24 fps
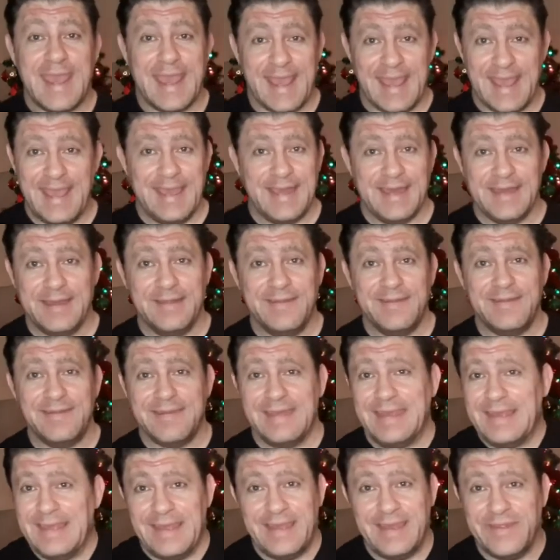and
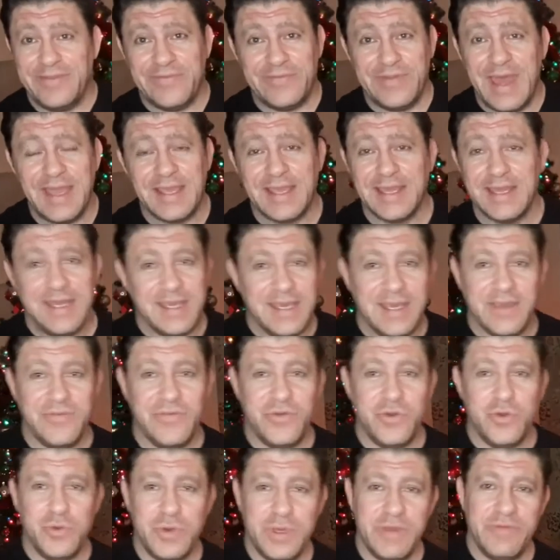it's not going to give
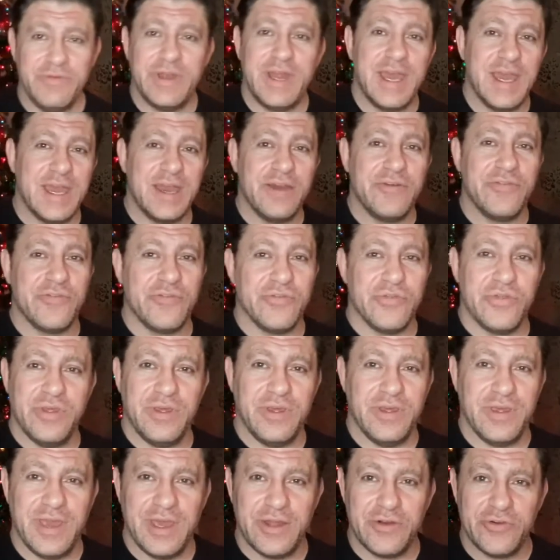you even half
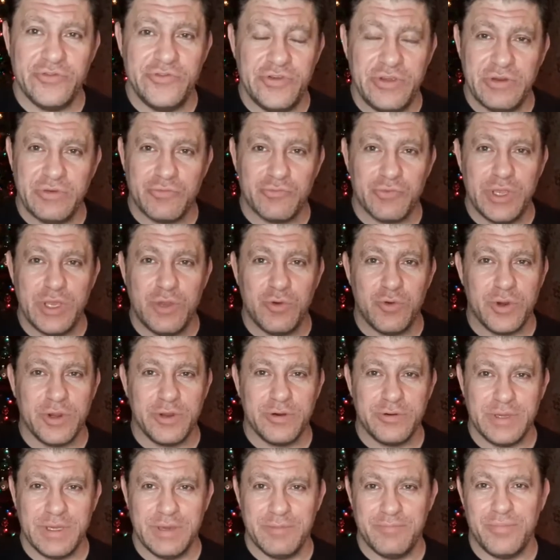the energy and
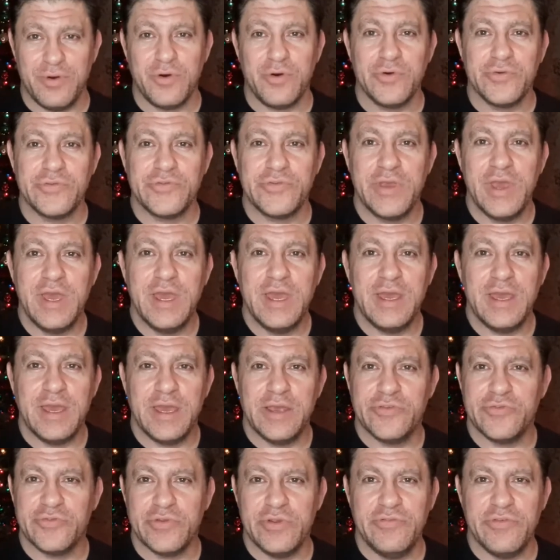recoil impulse
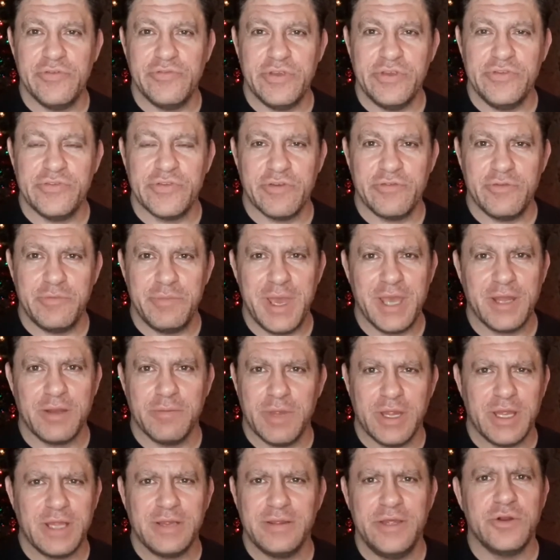as 357 Magnum.
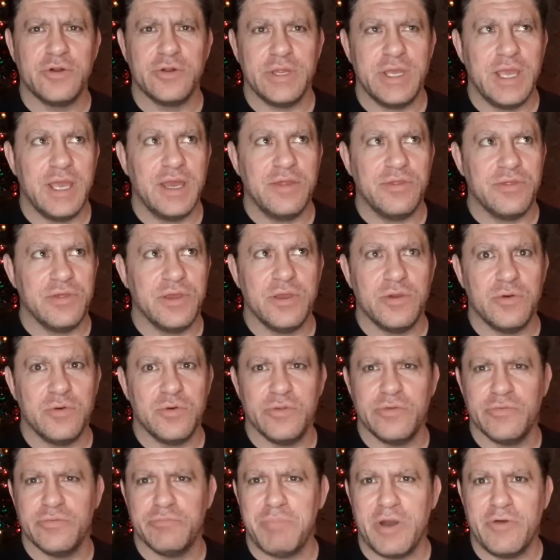Like literally, I think it
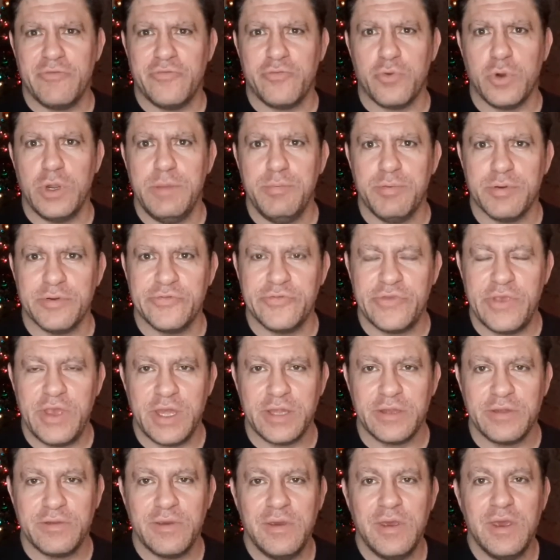was about
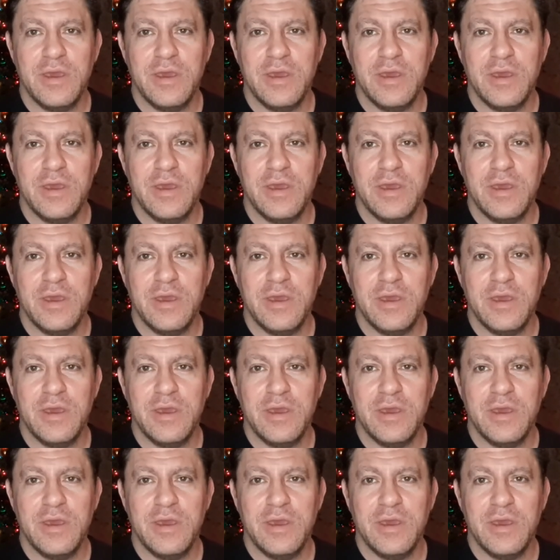40%.